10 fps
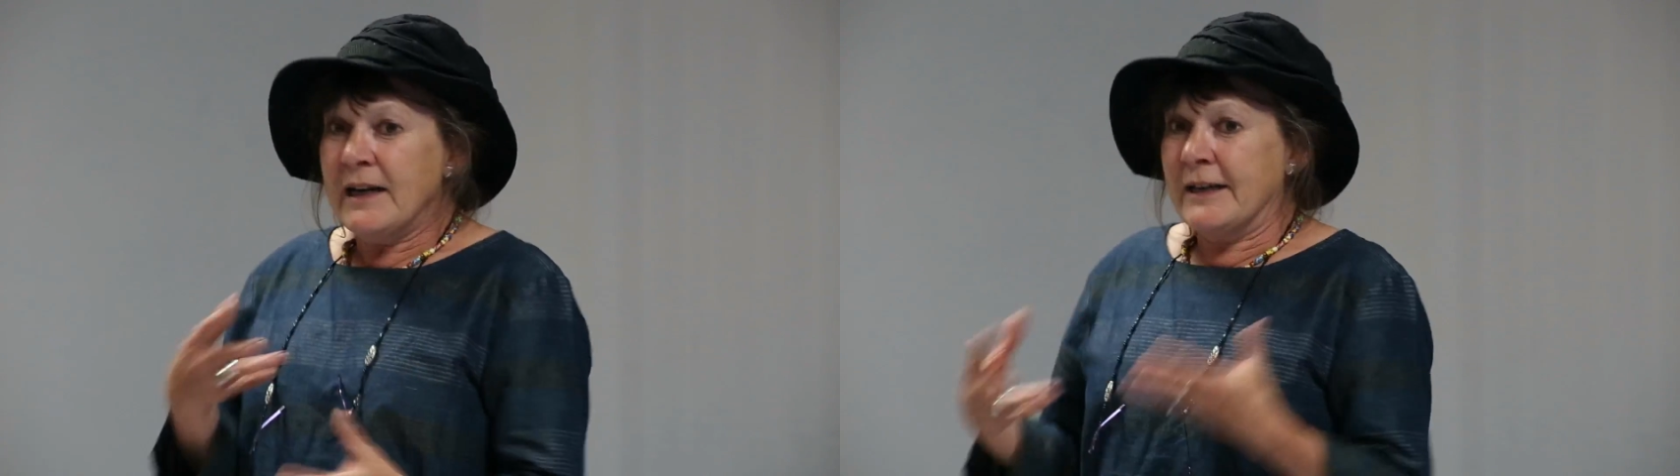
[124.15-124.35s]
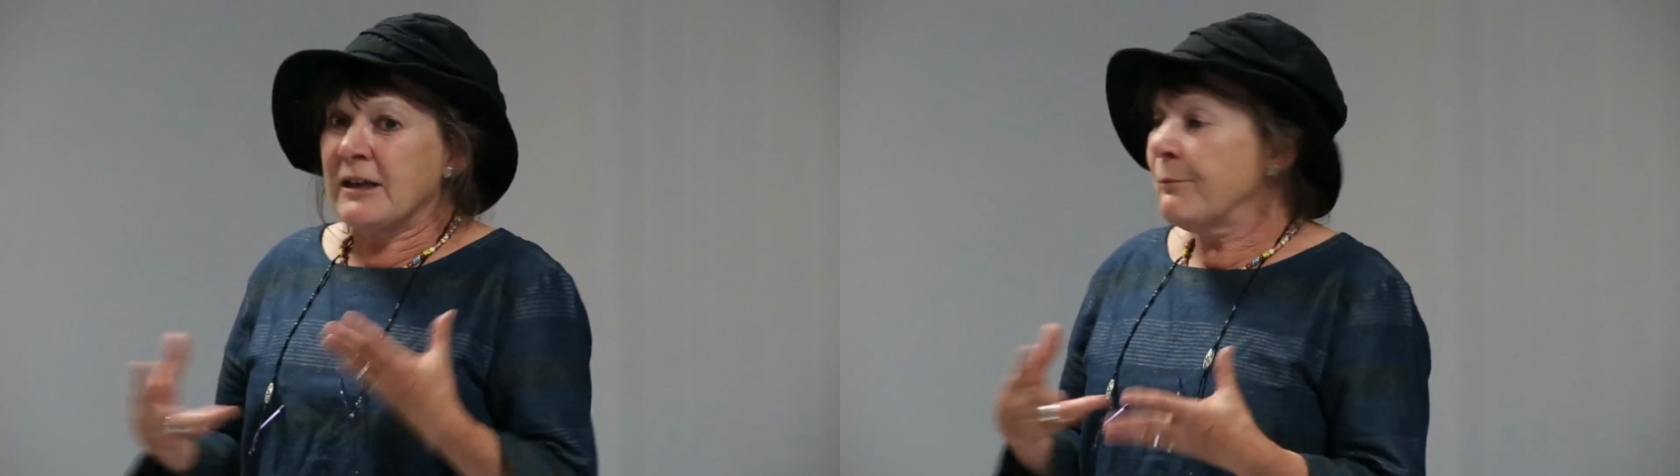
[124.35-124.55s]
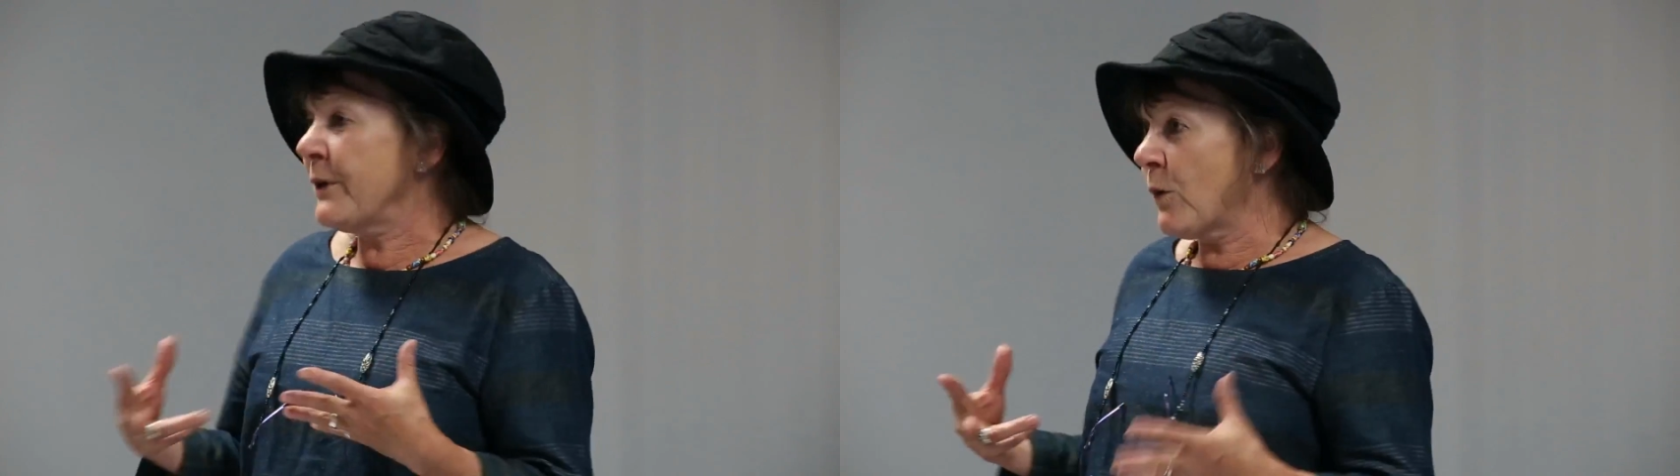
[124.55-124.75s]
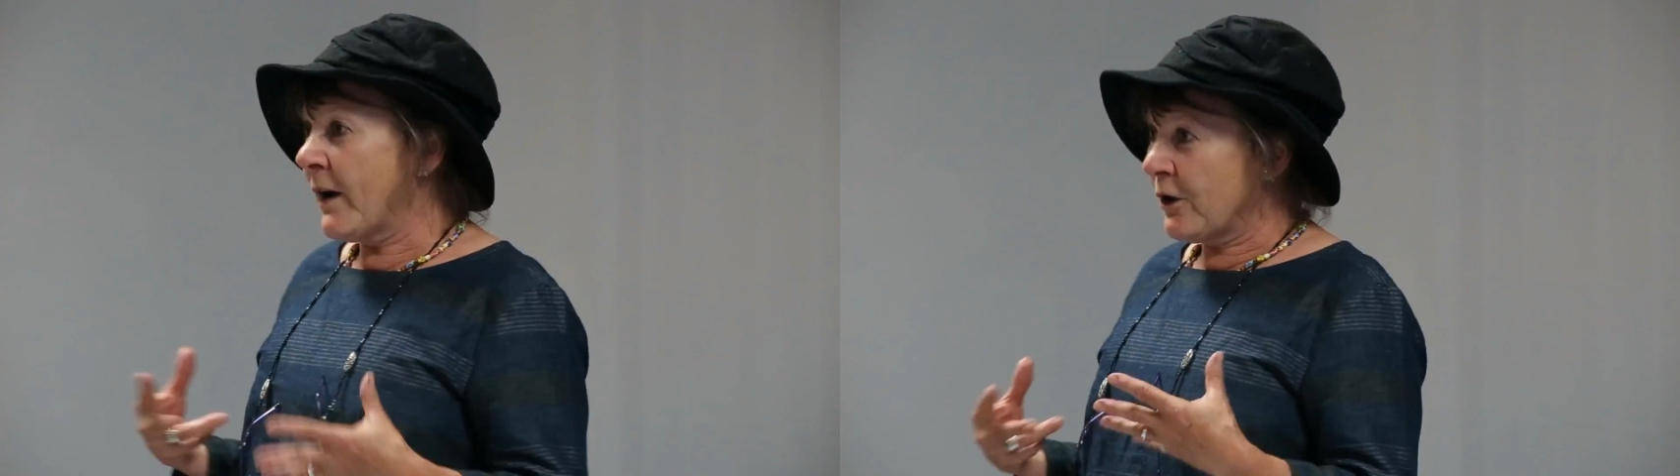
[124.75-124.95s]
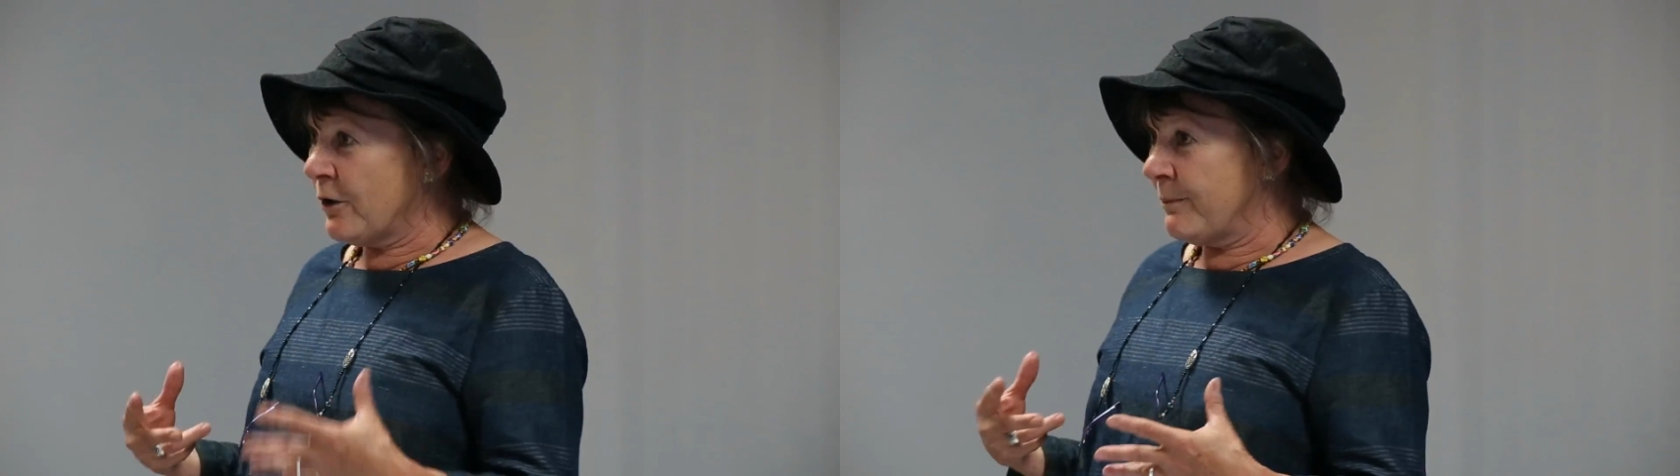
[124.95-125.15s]
it can be
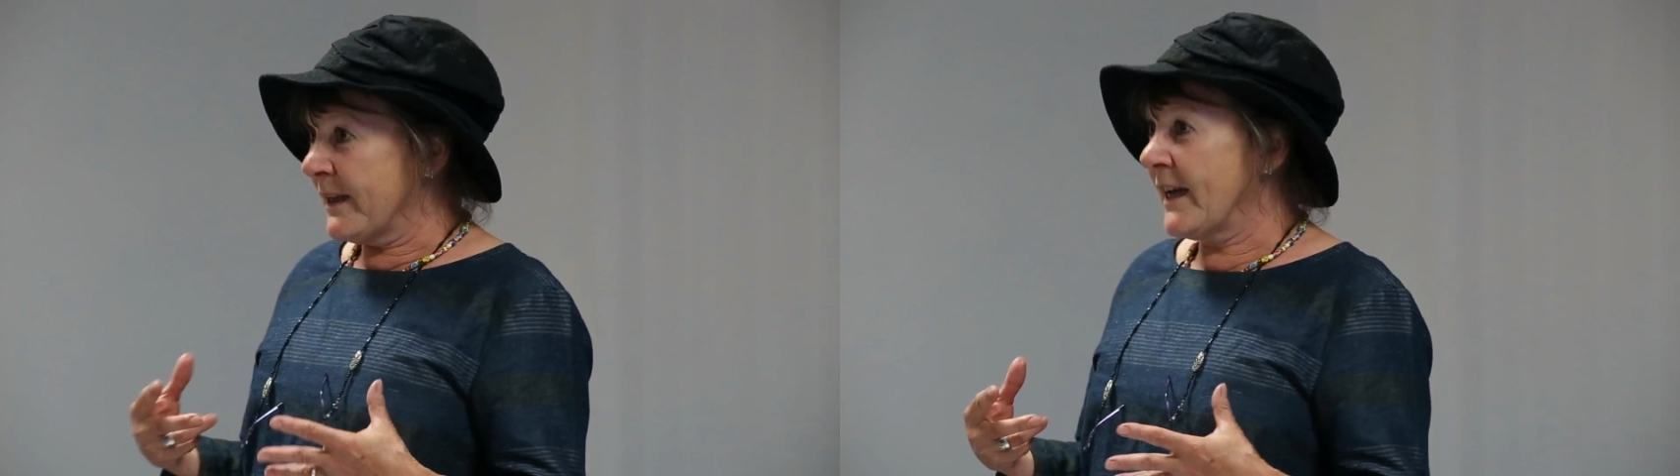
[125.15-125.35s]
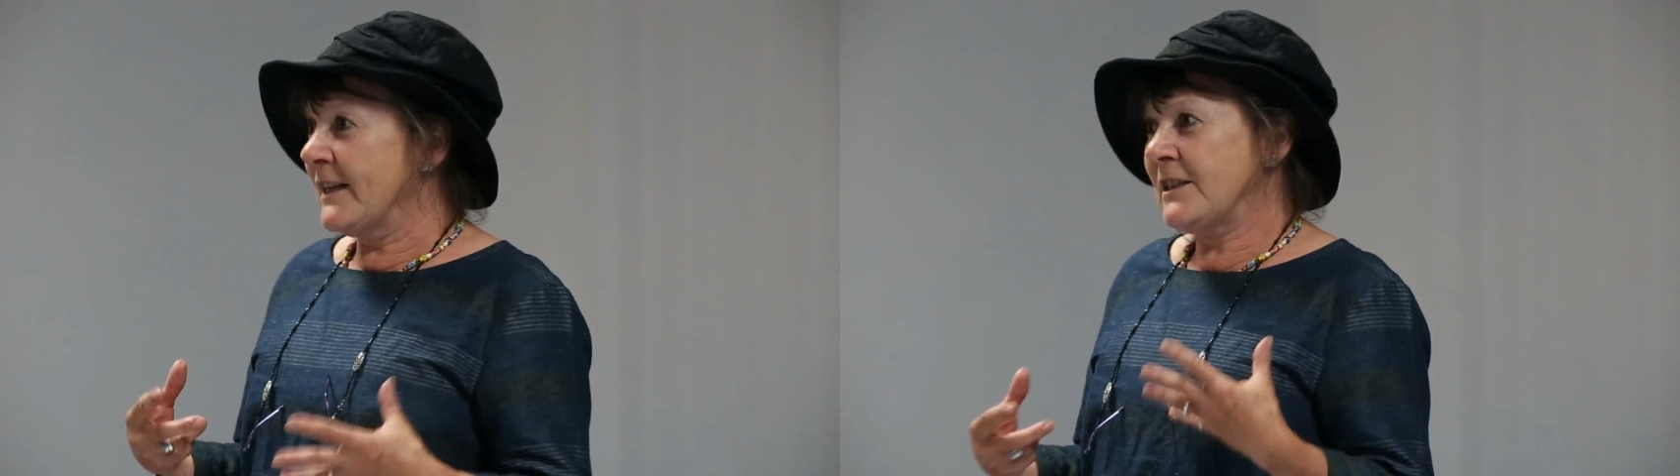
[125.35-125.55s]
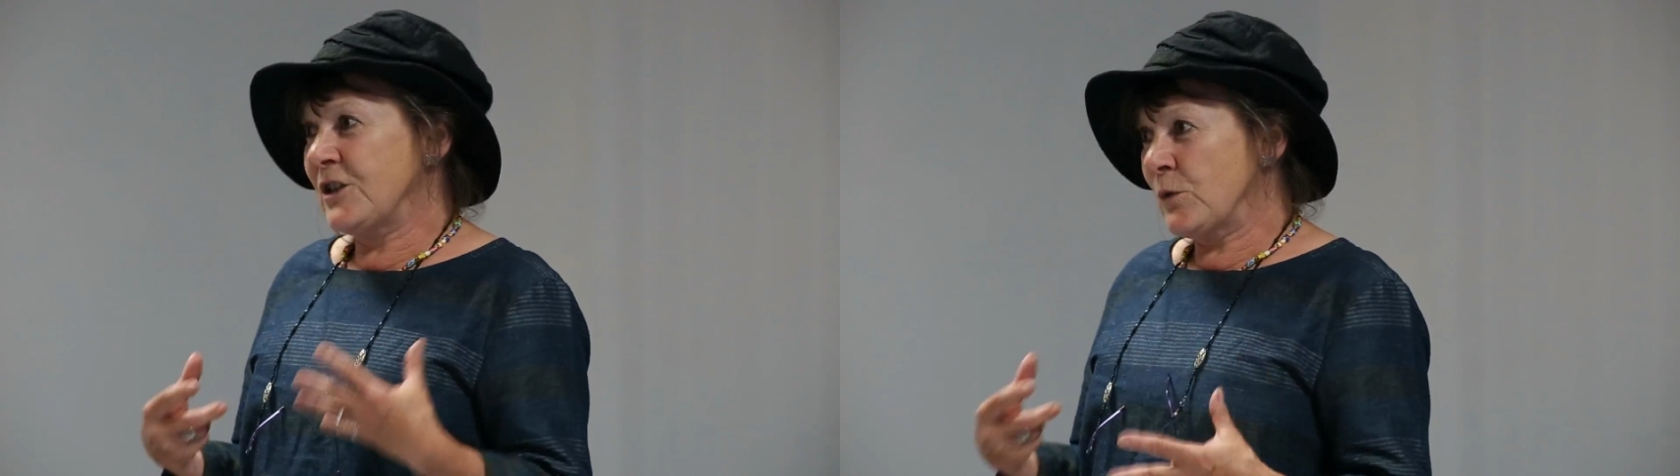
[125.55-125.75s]
quite complicated